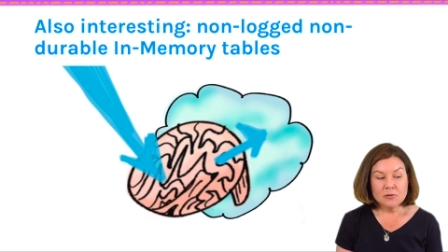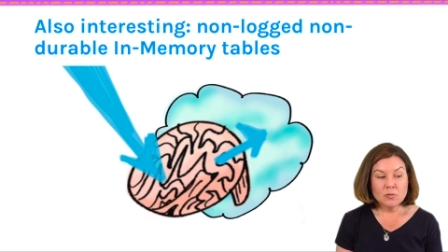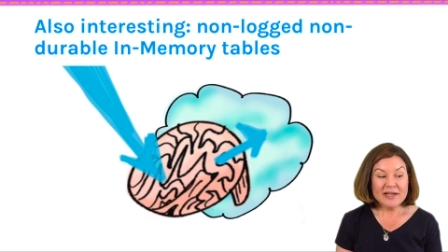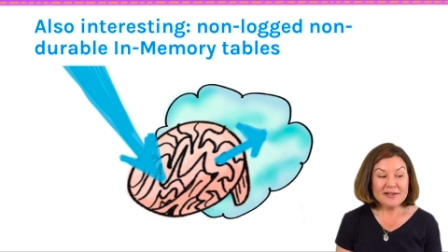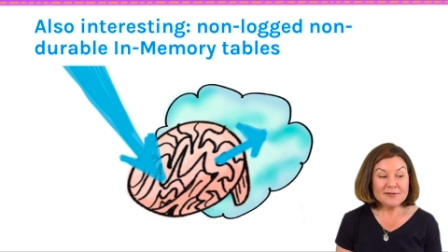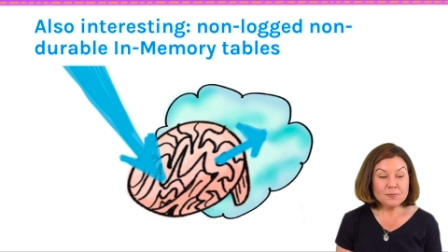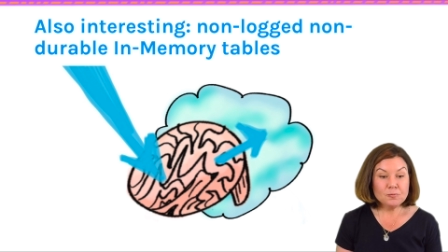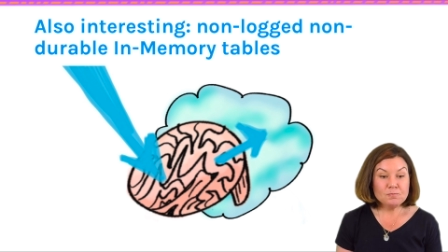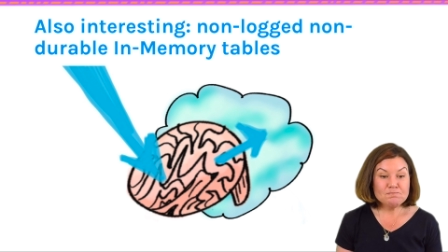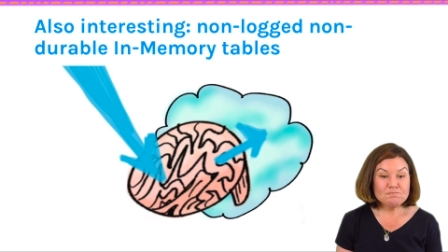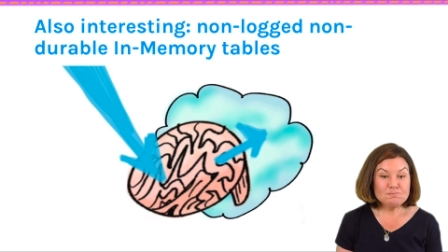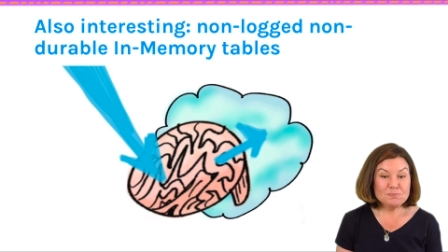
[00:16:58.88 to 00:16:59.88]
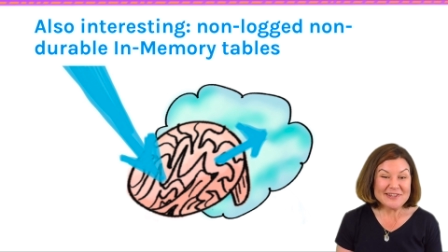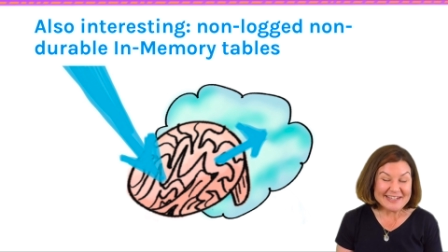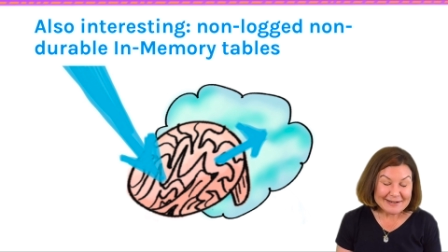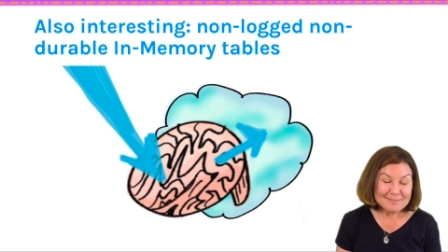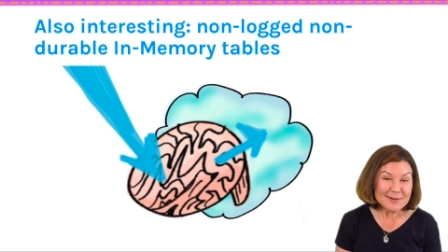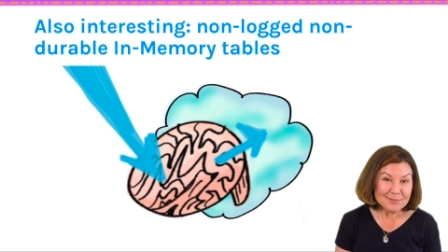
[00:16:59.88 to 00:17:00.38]
Well, with
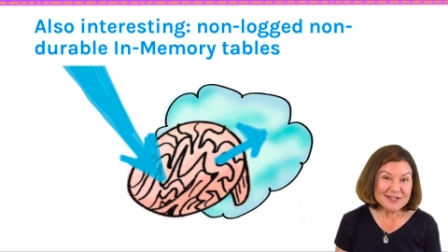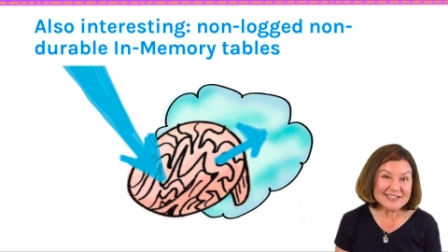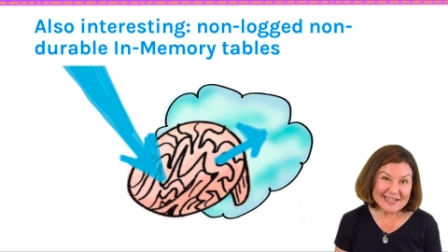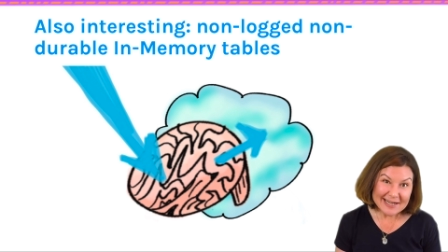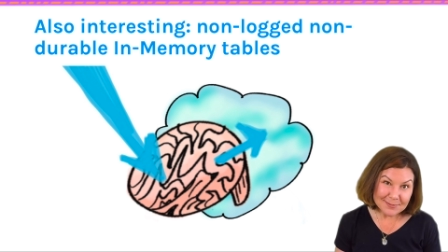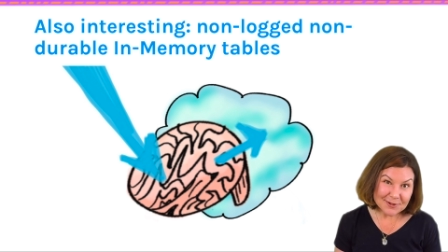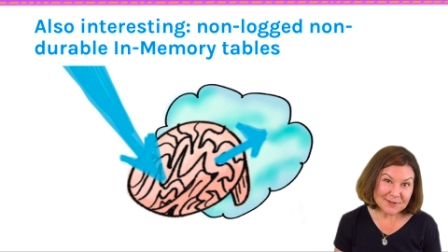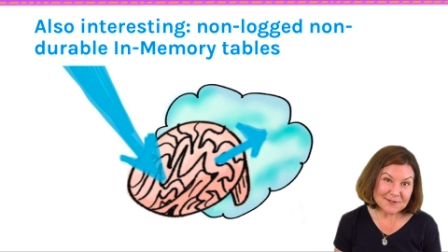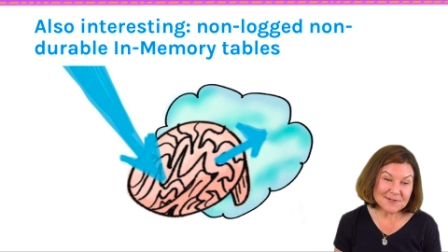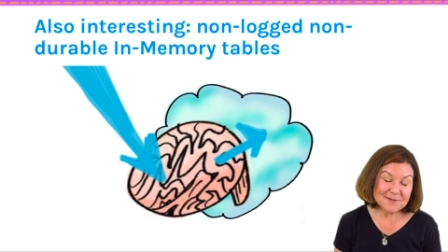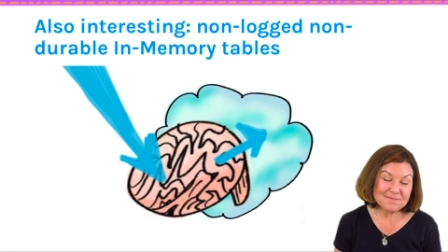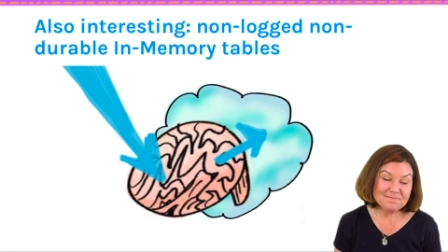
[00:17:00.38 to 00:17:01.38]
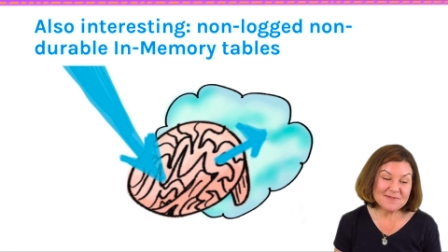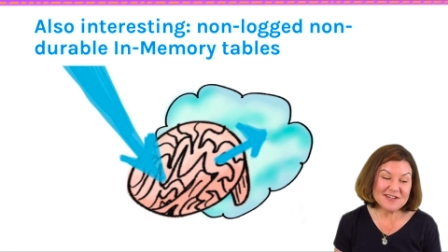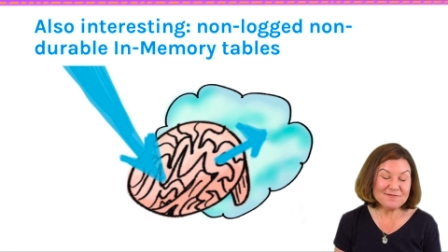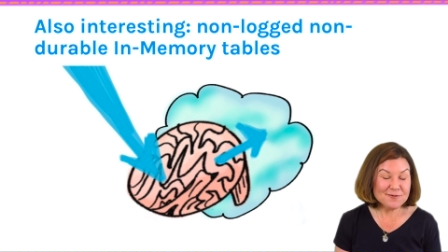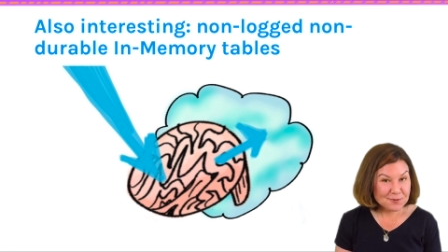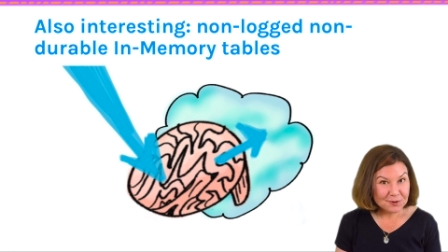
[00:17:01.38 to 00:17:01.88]
in-memory tables,
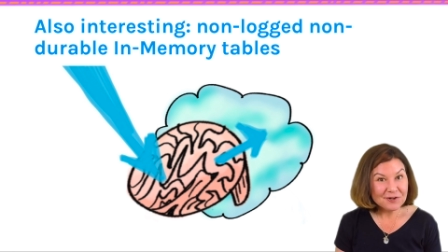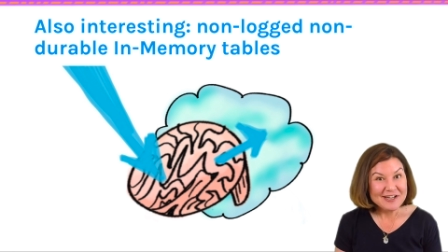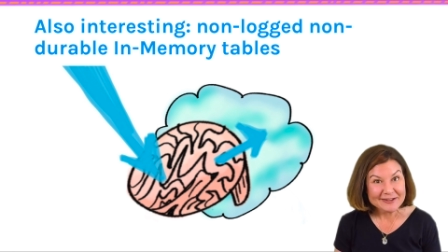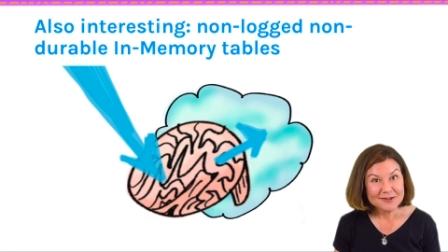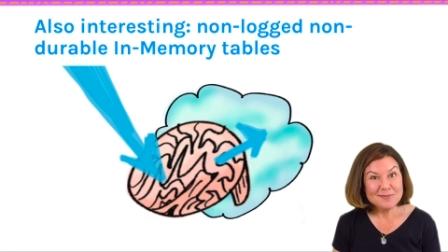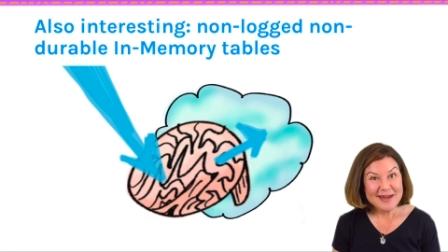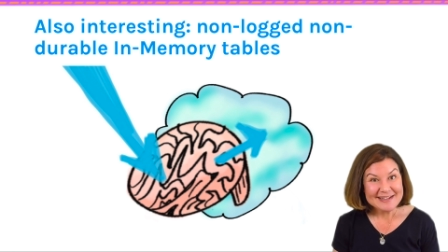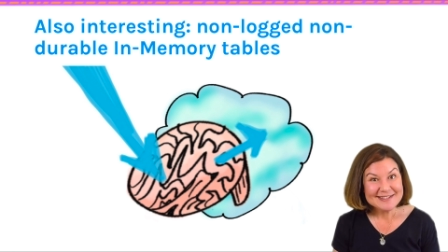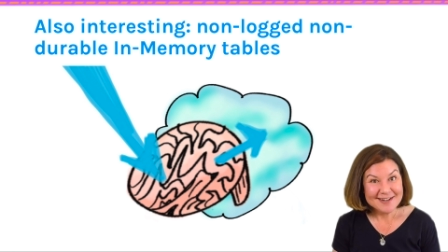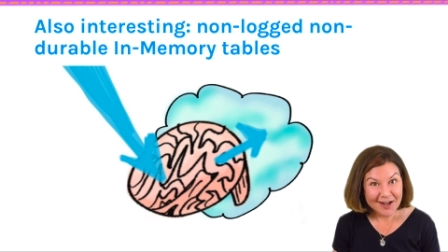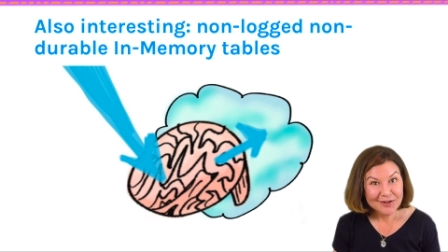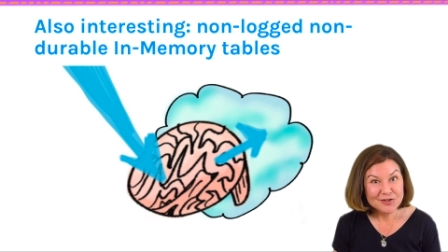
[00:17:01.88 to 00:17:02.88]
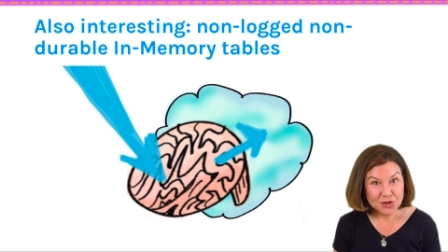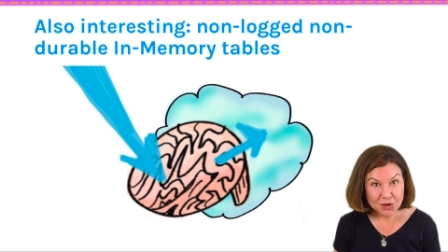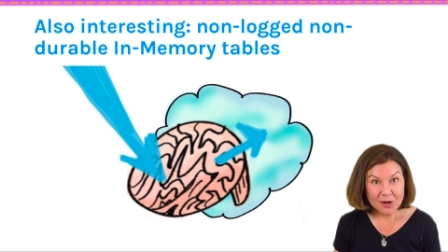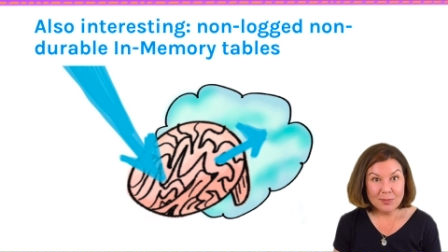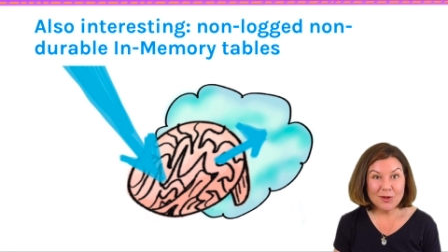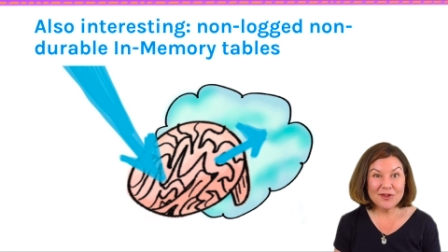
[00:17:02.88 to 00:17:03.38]
if you create them as
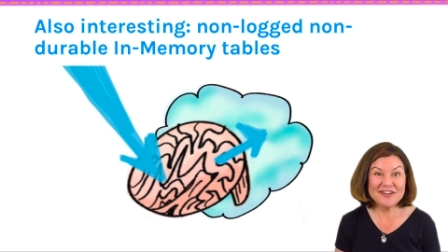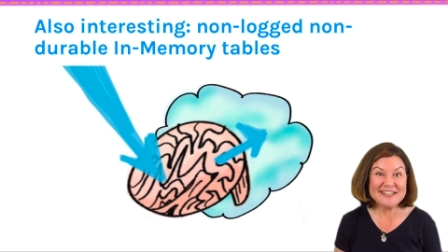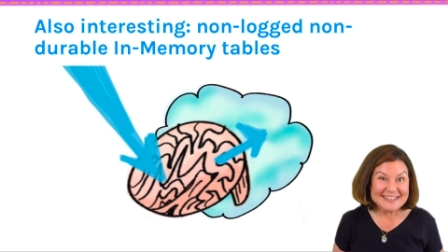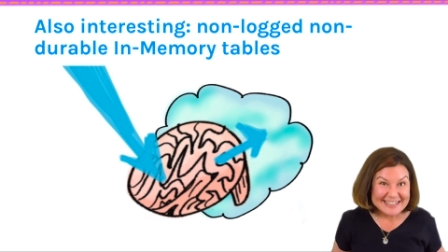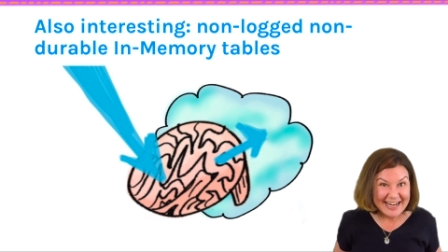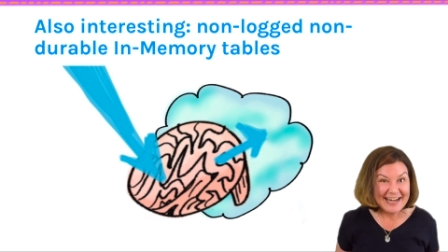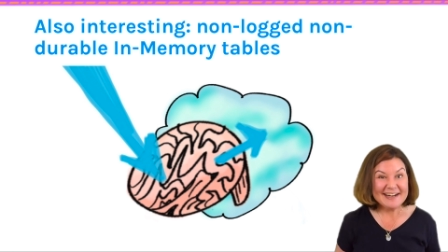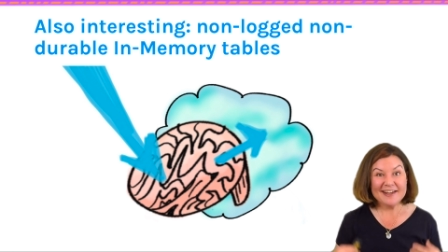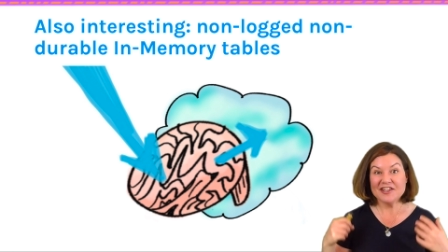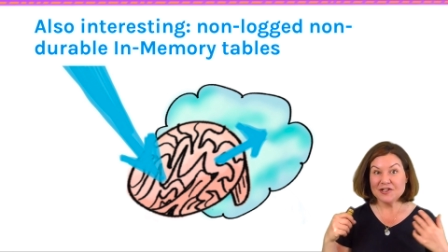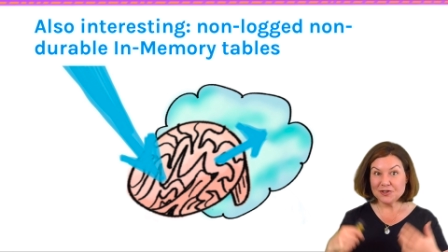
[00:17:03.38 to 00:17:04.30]
non-durable, the data that